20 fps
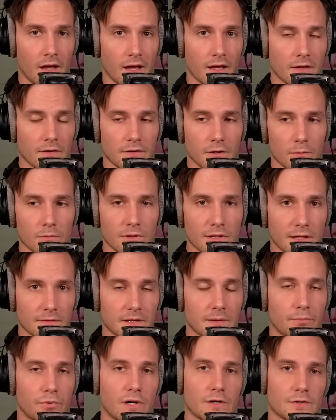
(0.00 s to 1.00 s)
And don't let
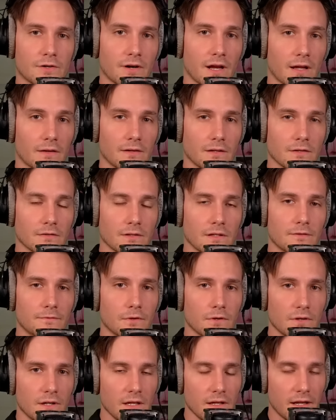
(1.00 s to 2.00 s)
that pressure get to you. If
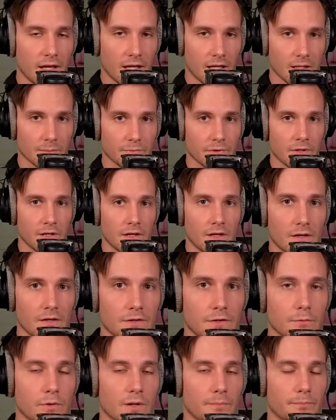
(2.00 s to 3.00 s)
you need help,
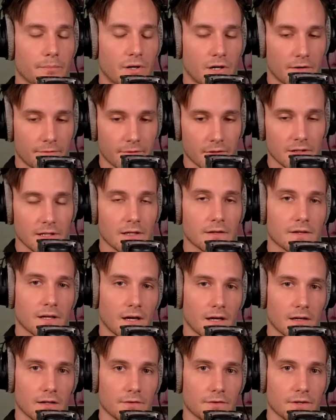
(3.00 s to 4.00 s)
you are perfectly
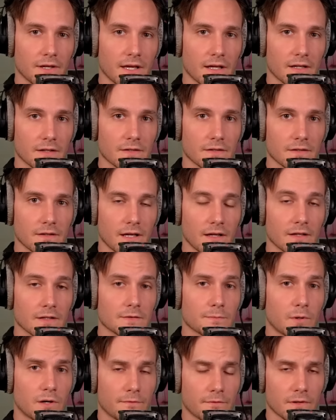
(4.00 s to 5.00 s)
entitled to get it, and
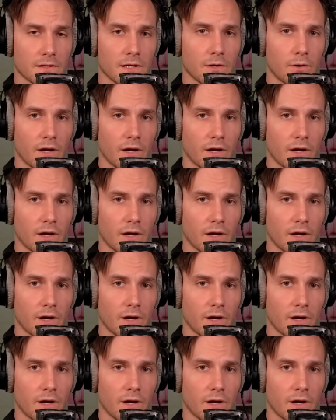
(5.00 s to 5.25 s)
it's perfectly